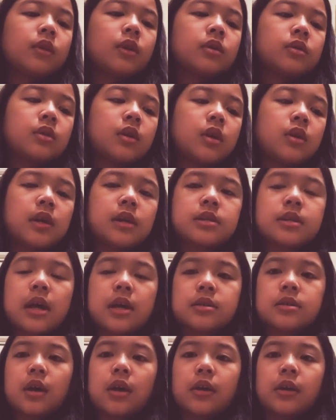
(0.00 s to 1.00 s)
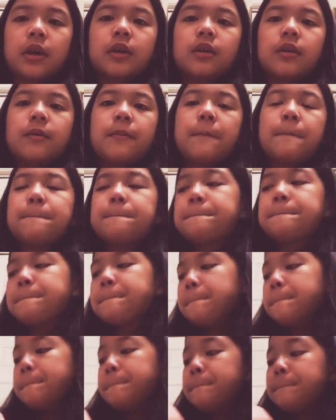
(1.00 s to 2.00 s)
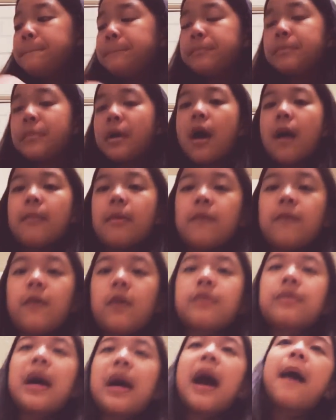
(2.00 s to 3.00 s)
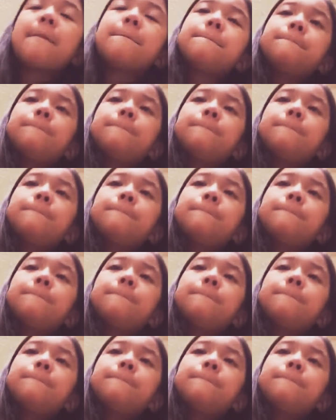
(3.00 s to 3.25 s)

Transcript: So let's get started. Before that,